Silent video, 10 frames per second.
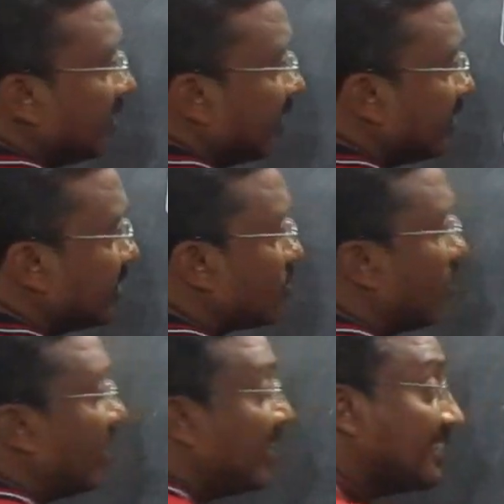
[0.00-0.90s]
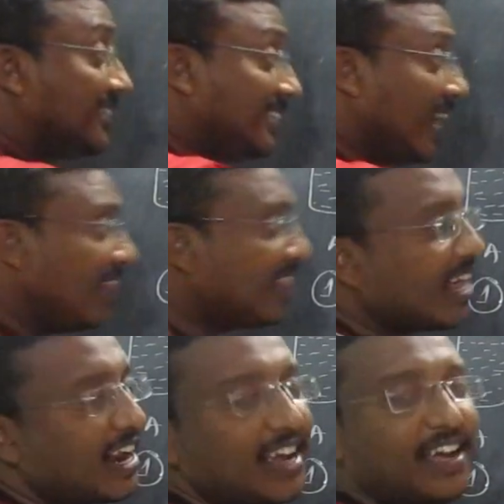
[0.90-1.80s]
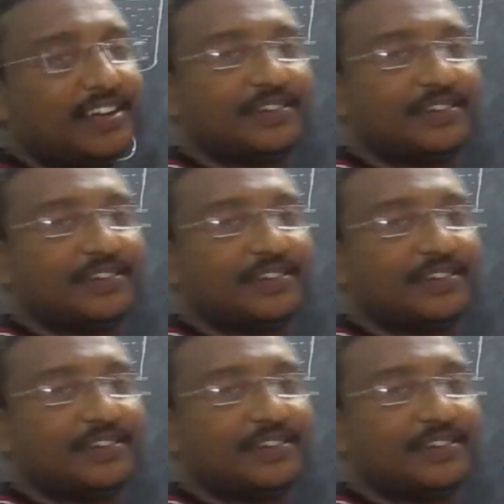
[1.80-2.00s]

This is called jalatarang.